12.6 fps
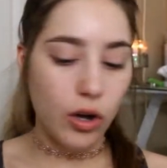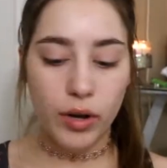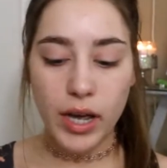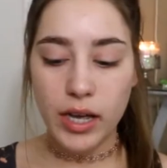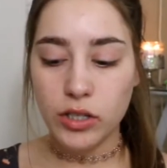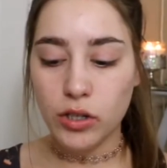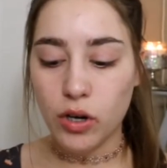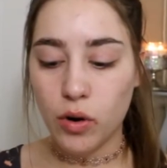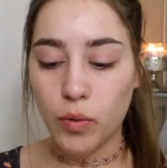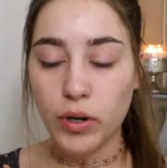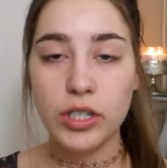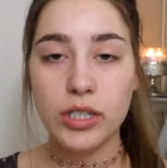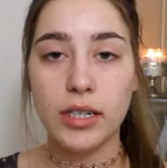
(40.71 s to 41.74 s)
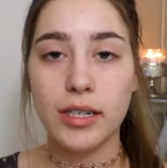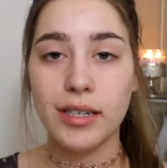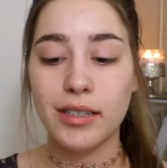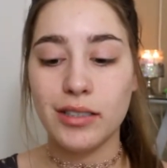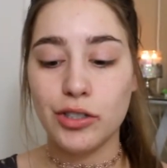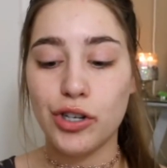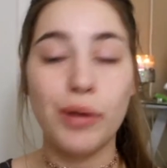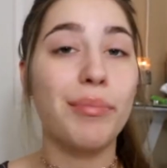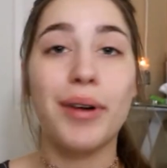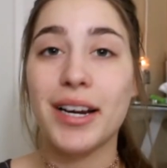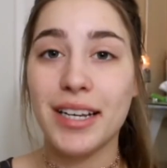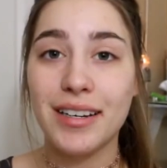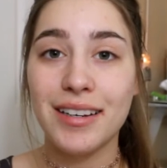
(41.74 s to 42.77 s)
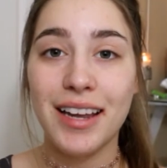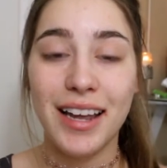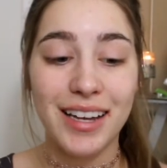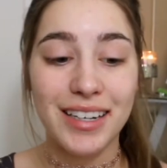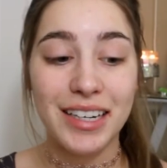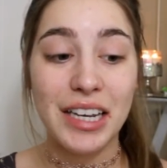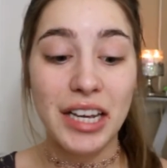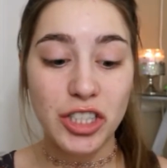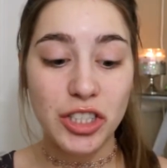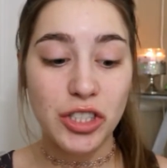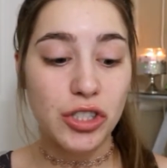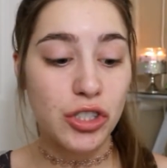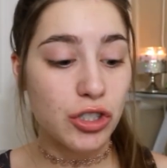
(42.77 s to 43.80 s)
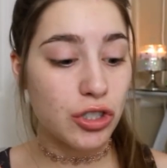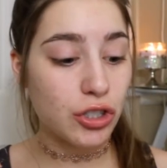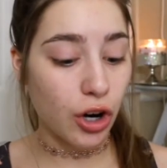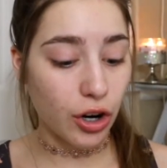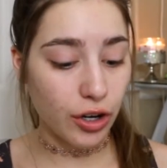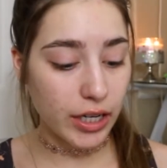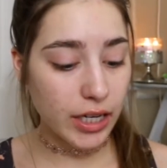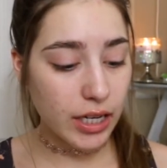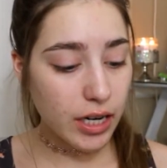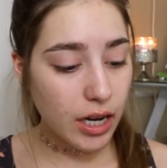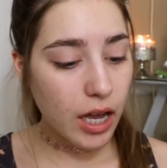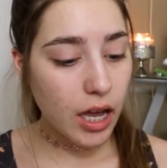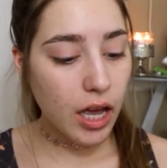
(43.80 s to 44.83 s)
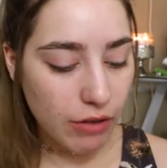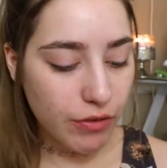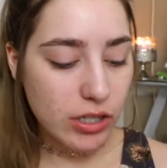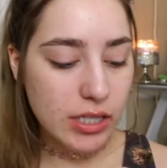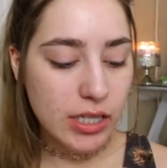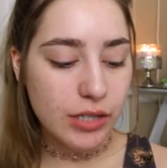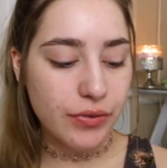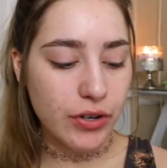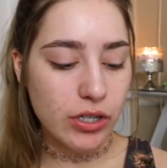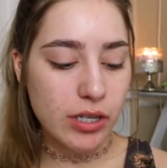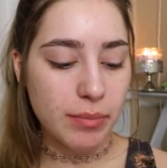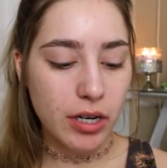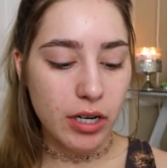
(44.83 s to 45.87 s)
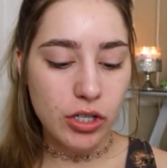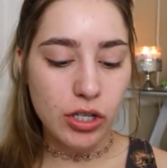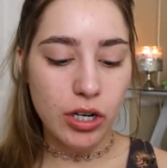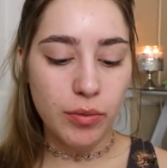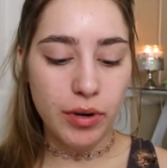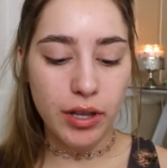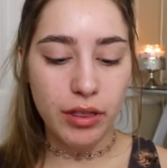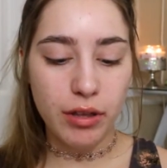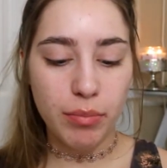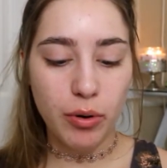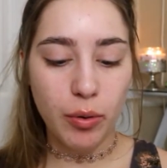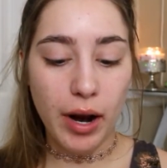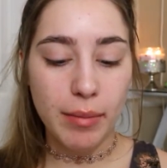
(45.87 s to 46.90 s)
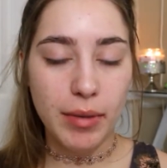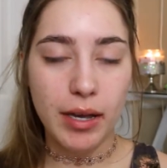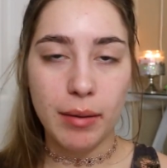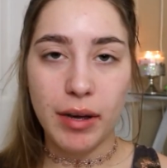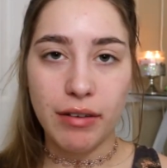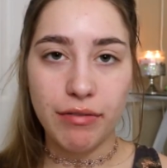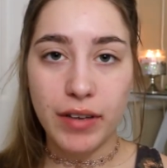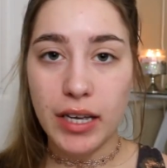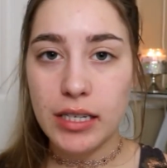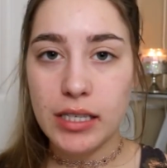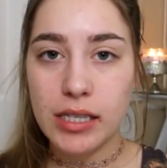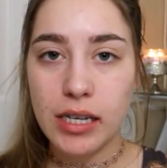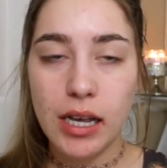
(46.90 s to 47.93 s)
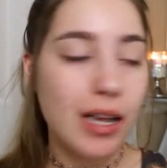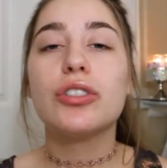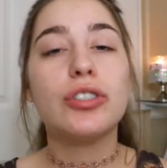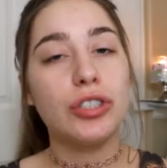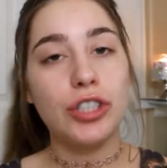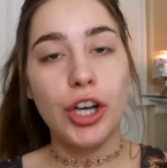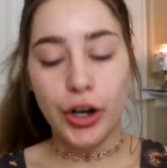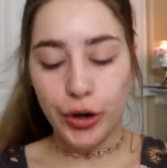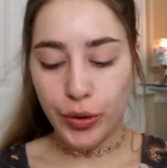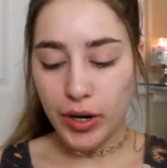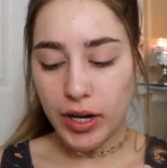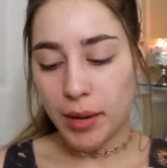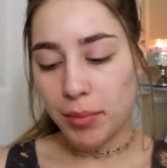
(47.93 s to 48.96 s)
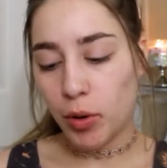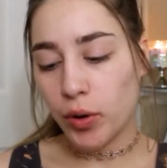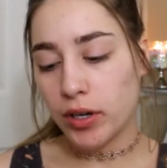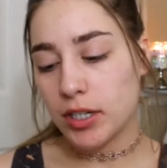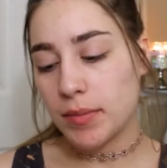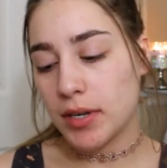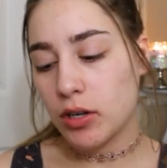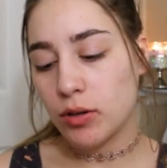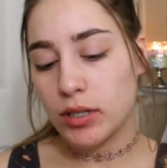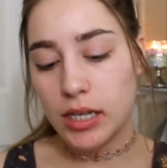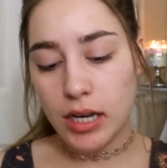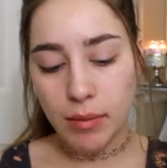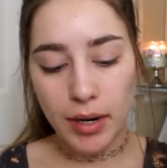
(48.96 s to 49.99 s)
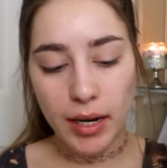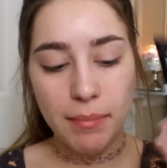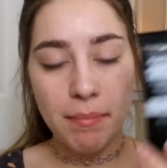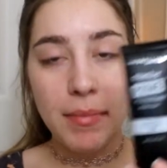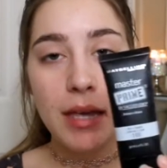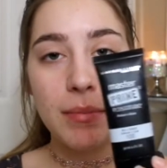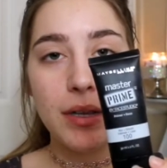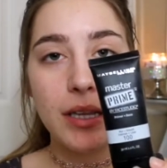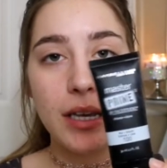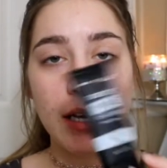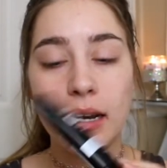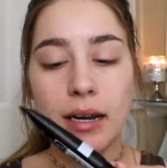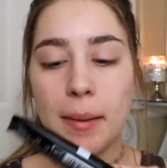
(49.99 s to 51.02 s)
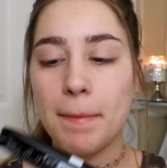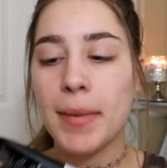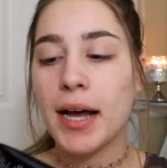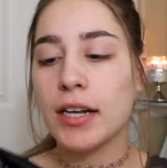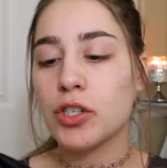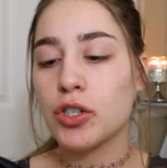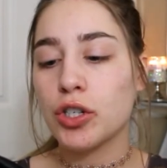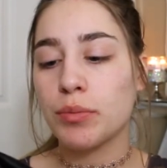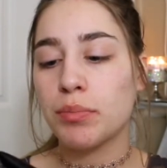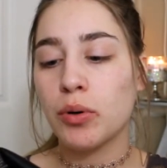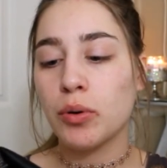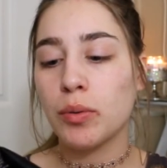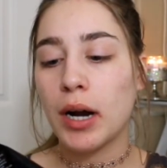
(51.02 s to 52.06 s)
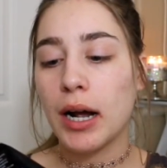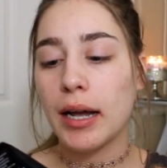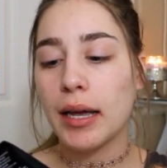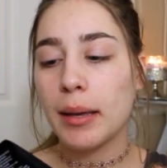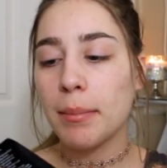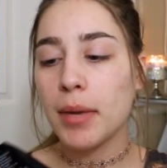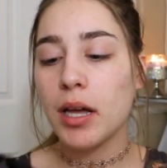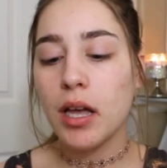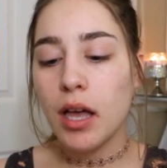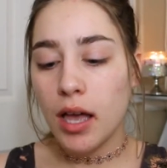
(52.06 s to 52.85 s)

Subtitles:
Okay, so we're just gonna jump right in and get started. First things first, I'm gonna start with priming my face. So I'm going to be using my Maybelline Master Prime,